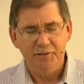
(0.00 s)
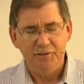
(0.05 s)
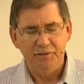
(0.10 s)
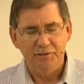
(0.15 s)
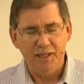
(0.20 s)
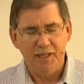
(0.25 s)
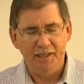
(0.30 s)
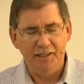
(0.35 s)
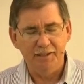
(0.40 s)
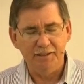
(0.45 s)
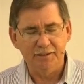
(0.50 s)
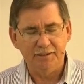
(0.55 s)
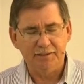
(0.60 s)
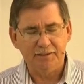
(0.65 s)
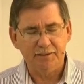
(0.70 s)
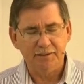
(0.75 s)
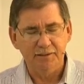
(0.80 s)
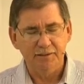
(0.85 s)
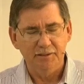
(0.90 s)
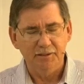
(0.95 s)
that
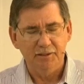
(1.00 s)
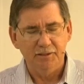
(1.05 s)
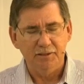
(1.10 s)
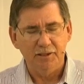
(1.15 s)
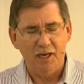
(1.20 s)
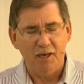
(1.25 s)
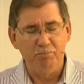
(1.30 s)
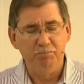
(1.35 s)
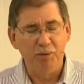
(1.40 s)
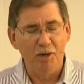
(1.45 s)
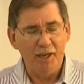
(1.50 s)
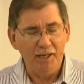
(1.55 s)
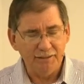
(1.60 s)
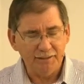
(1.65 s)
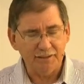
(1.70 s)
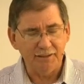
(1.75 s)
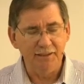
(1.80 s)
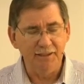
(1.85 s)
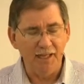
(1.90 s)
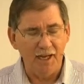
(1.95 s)
is a
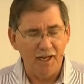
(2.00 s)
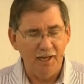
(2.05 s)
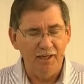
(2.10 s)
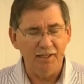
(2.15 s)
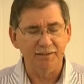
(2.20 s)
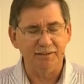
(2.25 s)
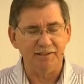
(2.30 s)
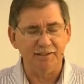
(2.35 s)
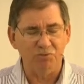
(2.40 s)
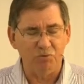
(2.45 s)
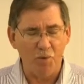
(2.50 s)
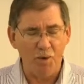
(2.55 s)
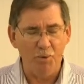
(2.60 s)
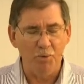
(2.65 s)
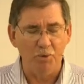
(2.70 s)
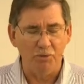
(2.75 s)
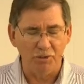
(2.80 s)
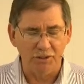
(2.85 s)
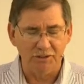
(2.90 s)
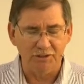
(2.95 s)
blessing to us if we
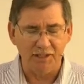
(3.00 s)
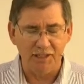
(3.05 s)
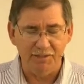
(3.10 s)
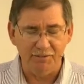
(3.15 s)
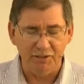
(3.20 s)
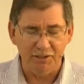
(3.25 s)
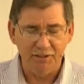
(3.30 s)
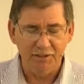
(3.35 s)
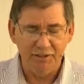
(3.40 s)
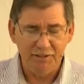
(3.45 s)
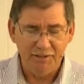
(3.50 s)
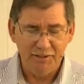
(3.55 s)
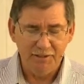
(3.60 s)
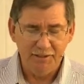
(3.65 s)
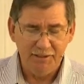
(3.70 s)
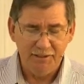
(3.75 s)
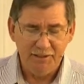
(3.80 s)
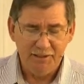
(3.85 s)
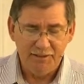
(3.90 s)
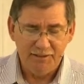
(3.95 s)
will receive it.
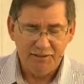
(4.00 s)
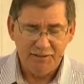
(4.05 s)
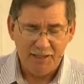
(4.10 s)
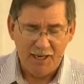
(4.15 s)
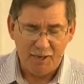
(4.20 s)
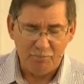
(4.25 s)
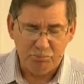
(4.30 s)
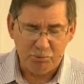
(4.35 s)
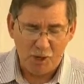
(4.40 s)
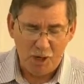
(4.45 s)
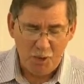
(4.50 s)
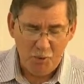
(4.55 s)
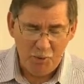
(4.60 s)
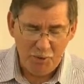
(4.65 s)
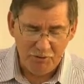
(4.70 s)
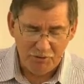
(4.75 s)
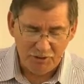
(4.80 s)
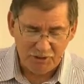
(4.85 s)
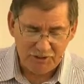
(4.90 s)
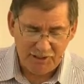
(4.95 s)
I pray
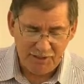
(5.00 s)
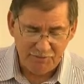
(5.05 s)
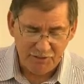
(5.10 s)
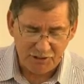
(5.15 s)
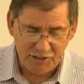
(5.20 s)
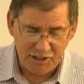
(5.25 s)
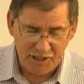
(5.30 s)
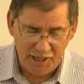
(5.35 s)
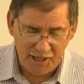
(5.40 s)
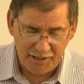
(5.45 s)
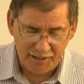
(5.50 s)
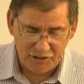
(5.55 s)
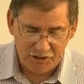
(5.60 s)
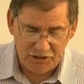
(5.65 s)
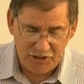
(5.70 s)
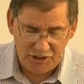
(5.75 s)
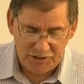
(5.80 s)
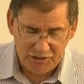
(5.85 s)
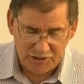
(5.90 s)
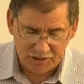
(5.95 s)
we receive it today. In
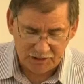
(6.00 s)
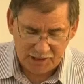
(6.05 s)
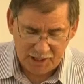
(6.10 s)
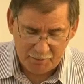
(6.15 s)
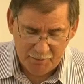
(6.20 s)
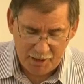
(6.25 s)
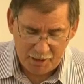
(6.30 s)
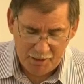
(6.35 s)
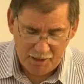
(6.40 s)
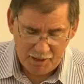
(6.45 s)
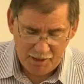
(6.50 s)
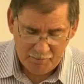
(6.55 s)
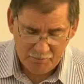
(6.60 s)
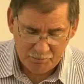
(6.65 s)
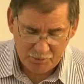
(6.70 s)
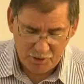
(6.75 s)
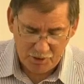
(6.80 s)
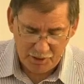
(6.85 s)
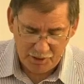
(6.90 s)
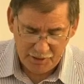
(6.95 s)
Jesus' name I
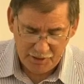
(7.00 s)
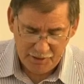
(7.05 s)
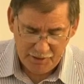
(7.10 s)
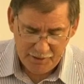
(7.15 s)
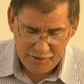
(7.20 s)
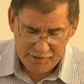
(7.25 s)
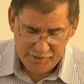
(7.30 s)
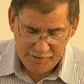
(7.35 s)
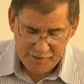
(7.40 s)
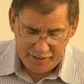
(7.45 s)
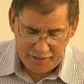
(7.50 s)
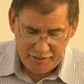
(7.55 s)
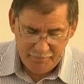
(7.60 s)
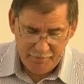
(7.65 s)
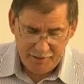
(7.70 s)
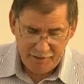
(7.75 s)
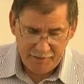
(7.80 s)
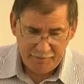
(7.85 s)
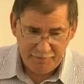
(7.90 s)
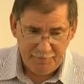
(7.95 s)
pray.
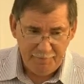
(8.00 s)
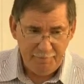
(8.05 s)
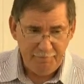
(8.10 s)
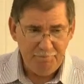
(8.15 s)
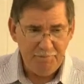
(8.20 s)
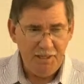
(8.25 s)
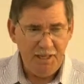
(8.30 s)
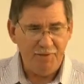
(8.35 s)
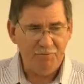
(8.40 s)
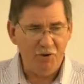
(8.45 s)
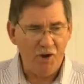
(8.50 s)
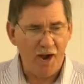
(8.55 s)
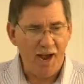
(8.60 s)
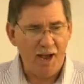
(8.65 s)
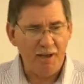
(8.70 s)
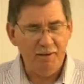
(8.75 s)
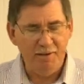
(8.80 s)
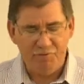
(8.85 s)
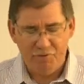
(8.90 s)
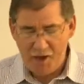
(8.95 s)
Amen. If,
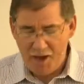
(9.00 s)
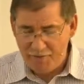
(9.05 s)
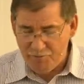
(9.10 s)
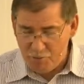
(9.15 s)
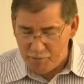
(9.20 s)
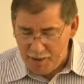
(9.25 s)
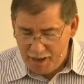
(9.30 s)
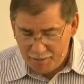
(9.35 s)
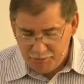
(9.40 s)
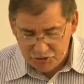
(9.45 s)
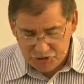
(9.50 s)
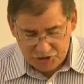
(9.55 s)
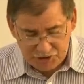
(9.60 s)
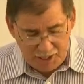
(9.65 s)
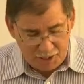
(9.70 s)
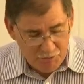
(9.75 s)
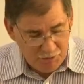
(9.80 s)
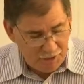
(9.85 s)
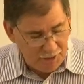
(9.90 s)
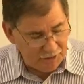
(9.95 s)
you're, if you have your Bible,
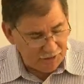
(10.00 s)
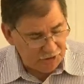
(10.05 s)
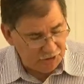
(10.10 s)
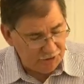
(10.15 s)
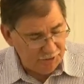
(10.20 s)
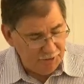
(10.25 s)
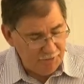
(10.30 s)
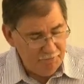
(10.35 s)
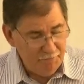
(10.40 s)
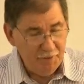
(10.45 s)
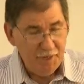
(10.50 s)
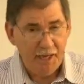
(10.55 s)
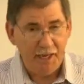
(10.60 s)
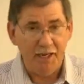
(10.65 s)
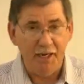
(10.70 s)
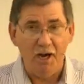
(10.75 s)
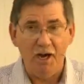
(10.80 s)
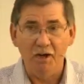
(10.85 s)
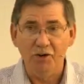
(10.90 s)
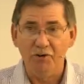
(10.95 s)
stand with us
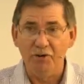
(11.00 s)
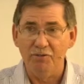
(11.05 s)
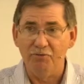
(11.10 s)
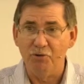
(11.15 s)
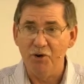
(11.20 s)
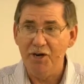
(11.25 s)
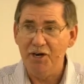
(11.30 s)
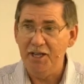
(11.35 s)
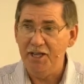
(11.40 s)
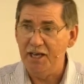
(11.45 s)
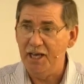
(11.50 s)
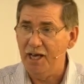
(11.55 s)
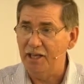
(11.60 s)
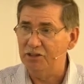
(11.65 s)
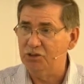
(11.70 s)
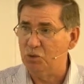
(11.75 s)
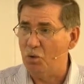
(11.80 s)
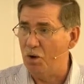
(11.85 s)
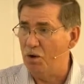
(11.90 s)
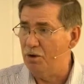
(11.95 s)
in honor of reading
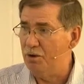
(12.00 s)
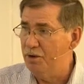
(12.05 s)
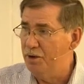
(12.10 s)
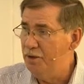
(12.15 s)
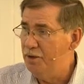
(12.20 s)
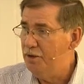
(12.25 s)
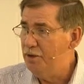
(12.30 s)
God's Word.